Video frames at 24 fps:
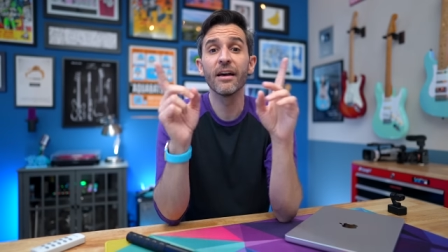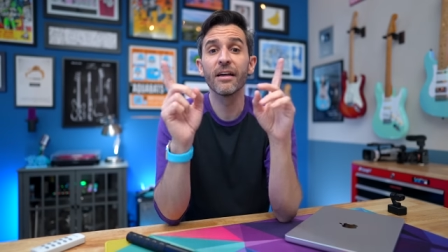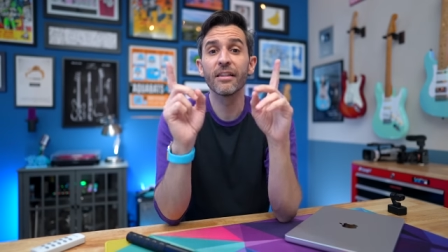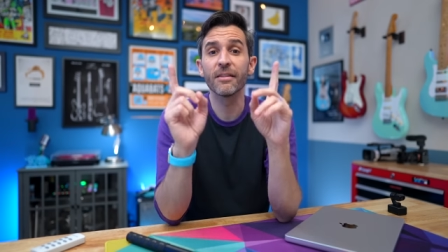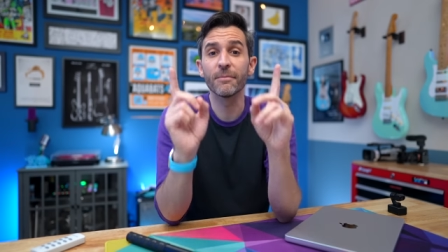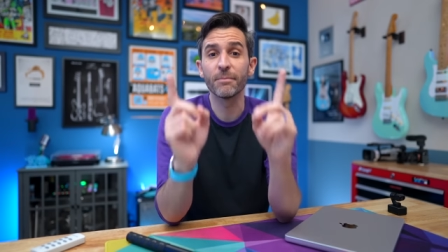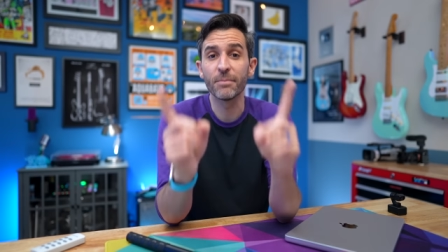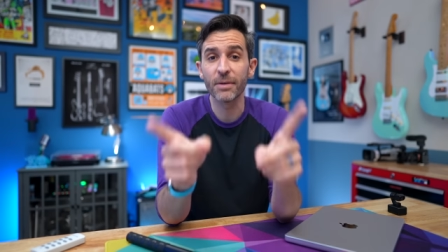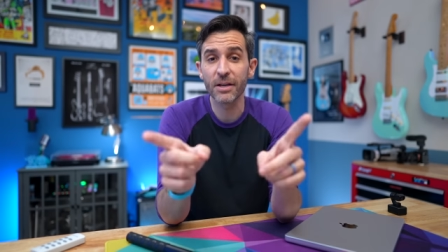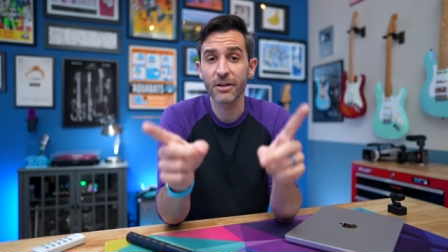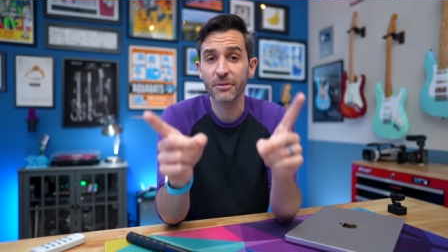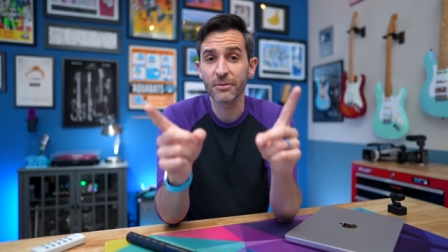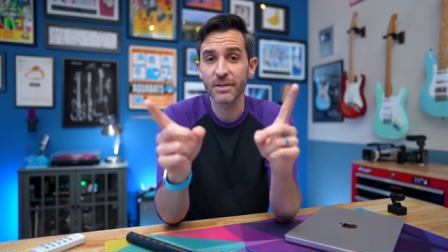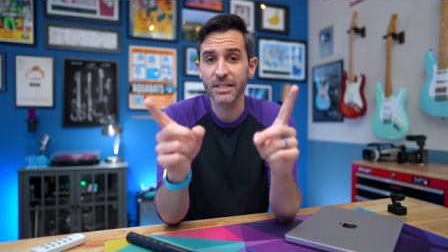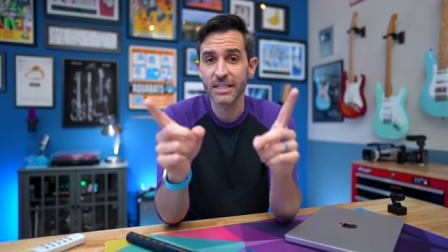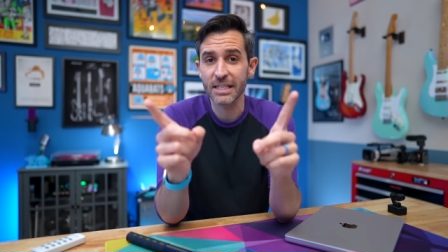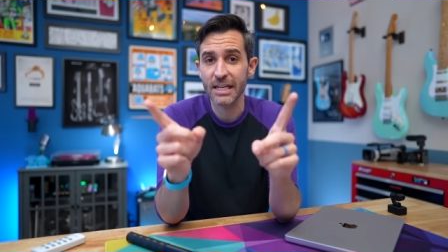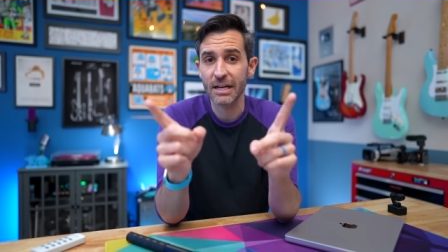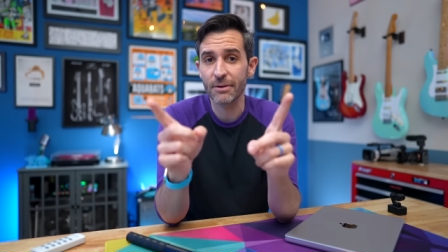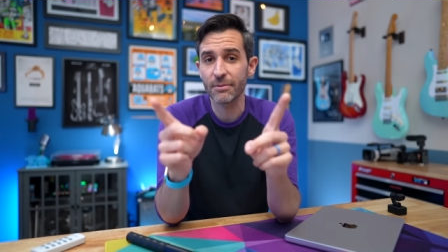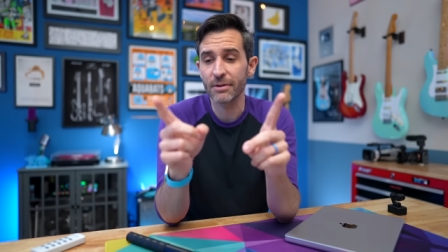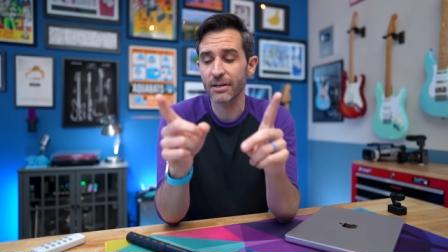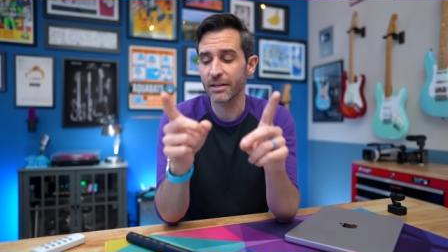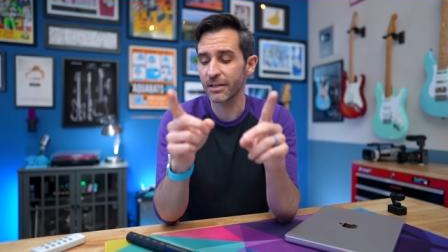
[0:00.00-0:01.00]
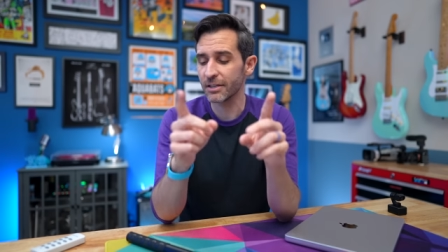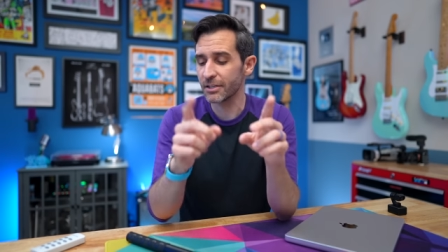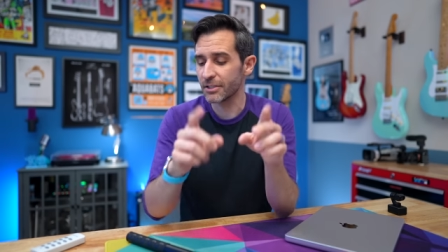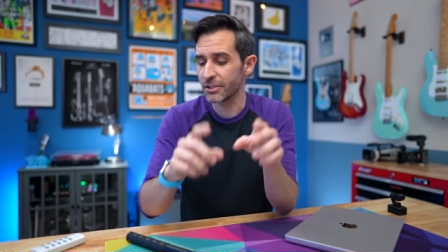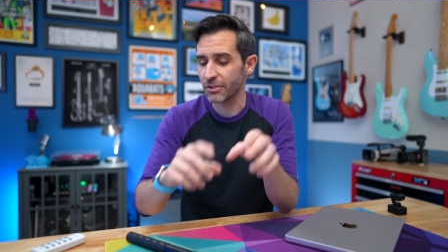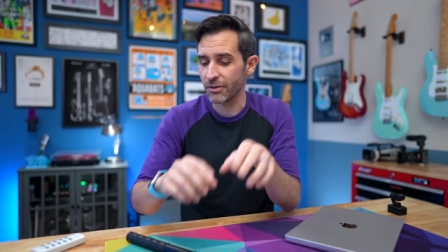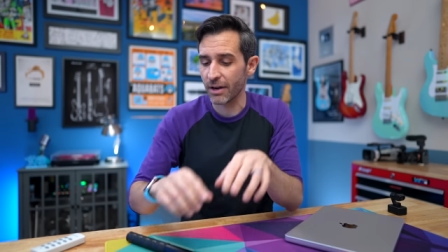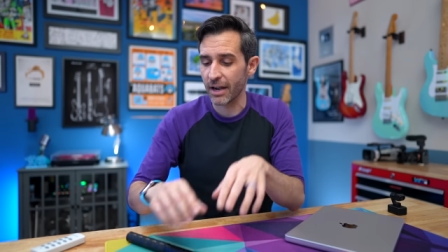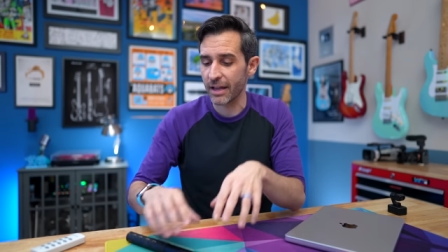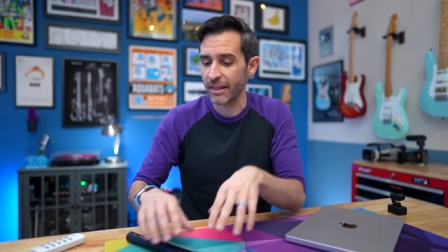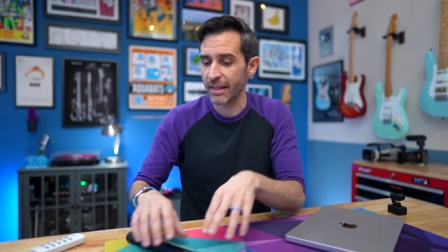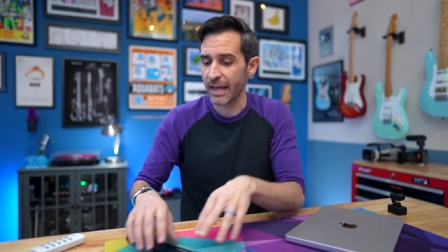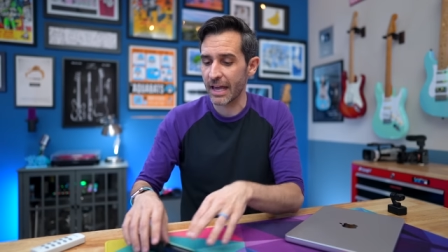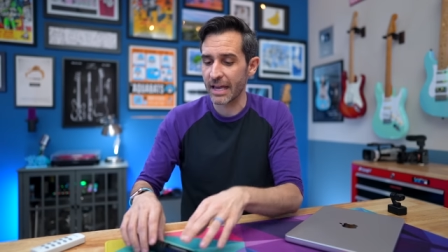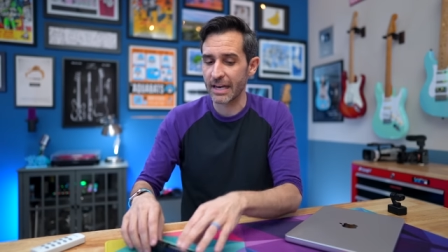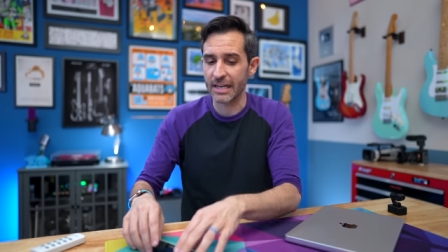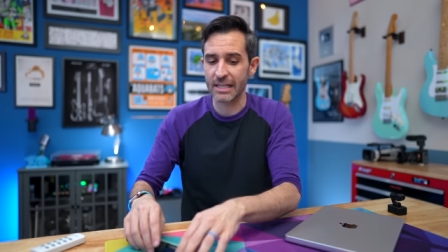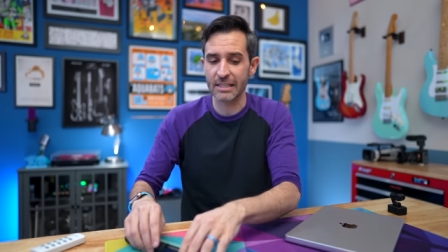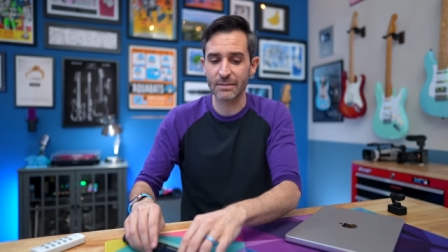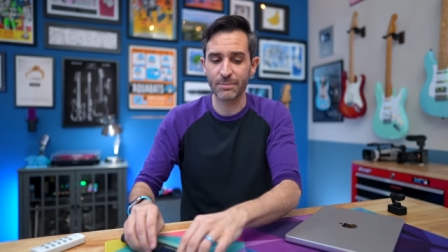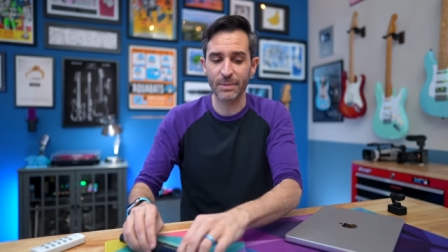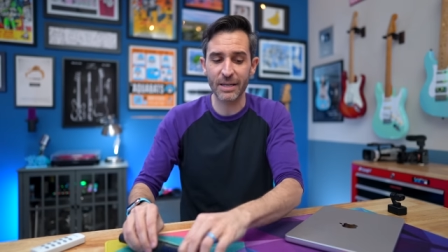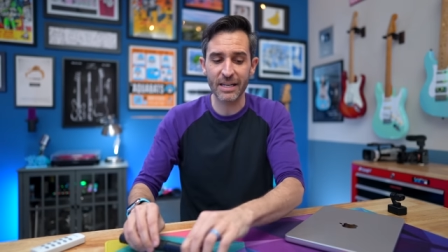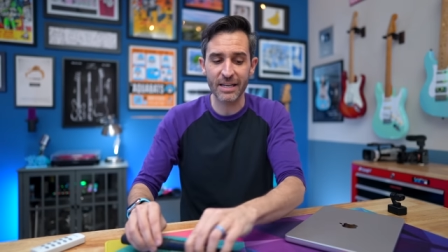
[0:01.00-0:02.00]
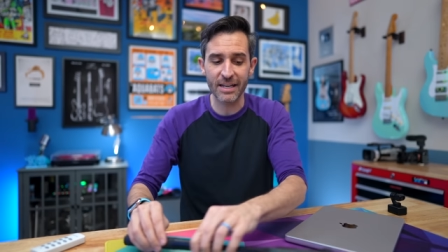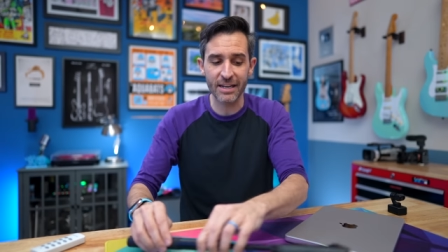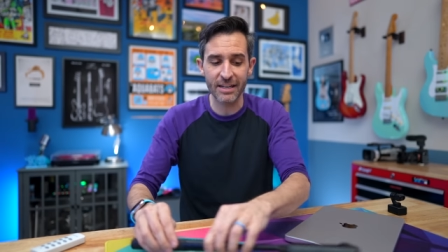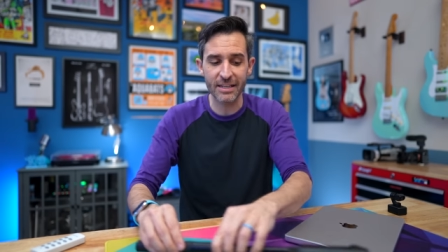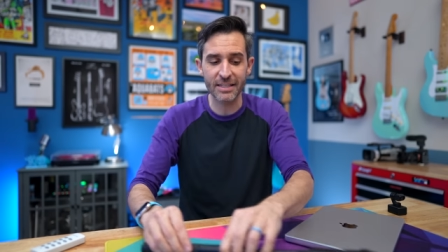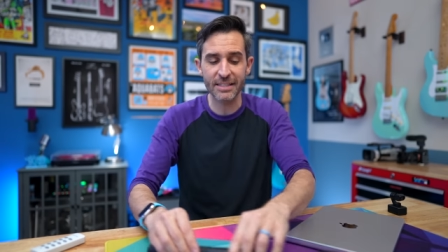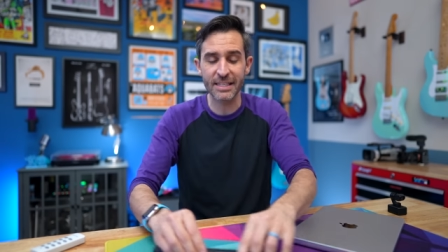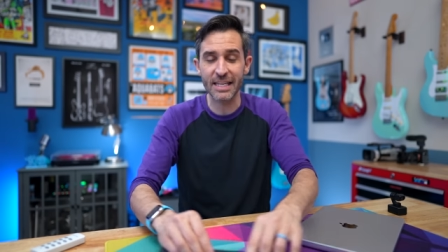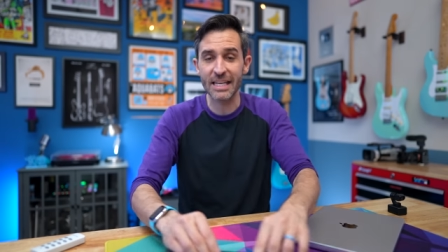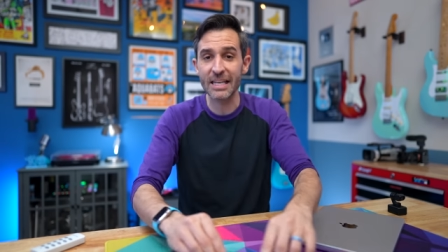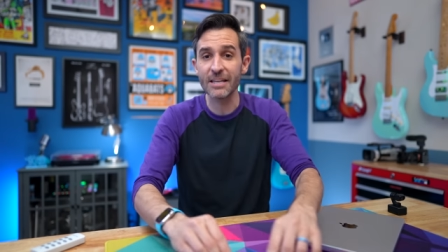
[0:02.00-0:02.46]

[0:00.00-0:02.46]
The big reason I wanted to try that is because